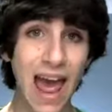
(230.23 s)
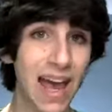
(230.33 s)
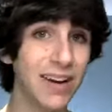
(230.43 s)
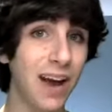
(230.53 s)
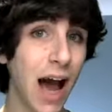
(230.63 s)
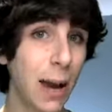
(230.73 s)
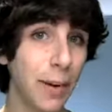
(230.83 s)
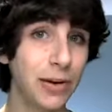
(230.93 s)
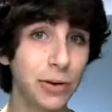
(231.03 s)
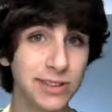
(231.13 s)
and
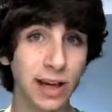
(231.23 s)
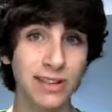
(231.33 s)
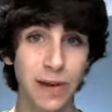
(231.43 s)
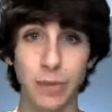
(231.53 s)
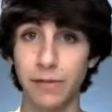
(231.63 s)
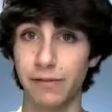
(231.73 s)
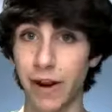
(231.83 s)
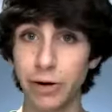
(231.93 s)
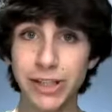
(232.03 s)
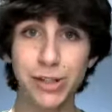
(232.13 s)
iPad 2 sales have been
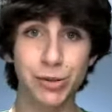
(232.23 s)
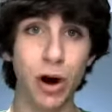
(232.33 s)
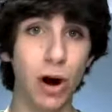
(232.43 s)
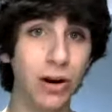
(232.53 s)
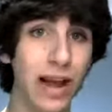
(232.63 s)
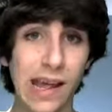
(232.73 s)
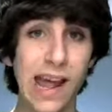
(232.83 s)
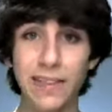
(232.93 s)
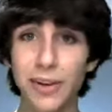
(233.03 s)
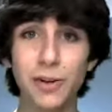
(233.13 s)
very strong,
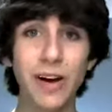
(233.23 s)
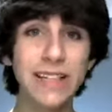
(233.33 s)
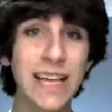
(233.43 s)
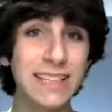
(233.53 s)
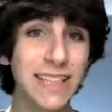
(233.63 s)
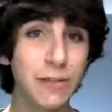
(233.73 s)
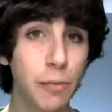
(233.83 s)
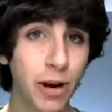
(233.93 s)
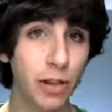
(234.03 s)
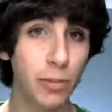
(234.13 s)
and the device hasn't
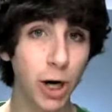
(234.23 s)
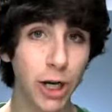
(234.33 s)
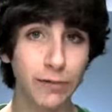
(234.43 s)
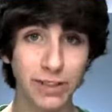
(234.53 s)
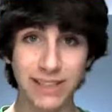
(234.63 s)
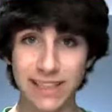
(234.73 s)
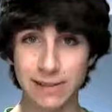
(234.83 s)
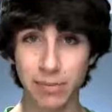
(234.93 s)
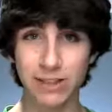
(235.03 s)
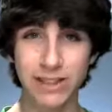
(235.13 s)
even been on the market for
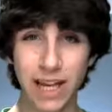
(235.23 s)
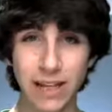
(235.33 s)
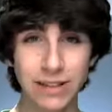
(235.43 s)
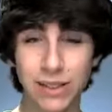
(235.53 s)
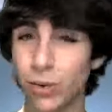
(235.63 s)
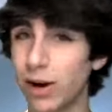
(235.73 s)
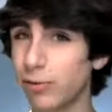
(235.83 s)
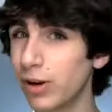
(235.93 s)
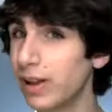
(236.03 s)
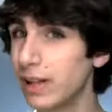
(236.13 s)
6 months yet, so I
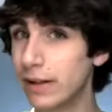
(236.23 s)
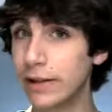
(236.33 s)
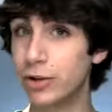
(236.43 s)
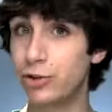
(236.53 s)
really